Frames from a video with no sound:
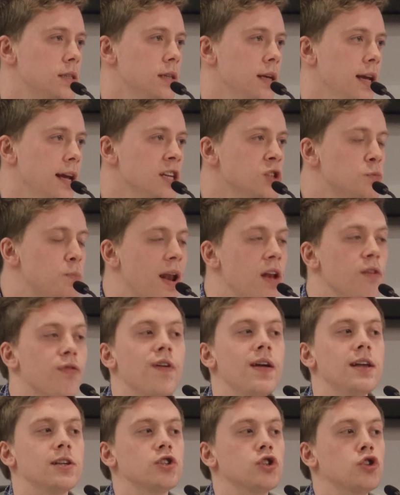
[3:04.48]
He had his
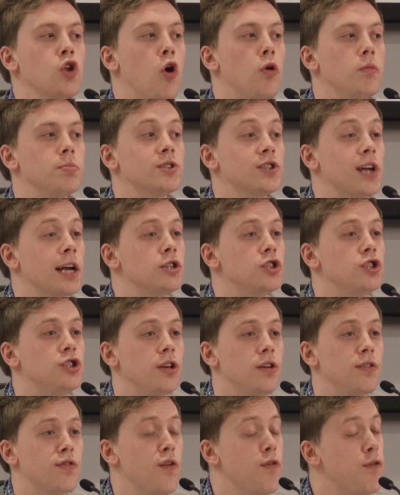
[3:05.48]
benefits stopped,
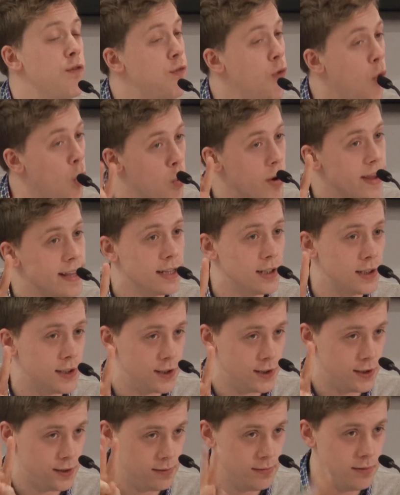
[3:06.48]
sanctioned for 4
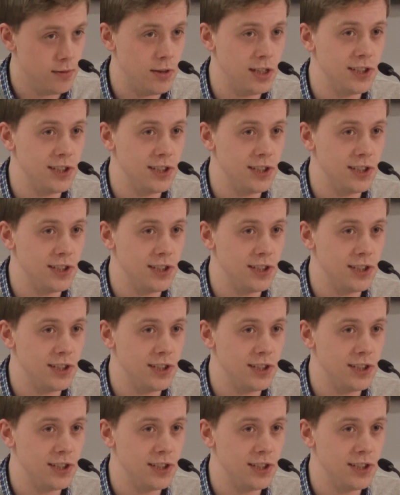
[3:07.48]
weeks,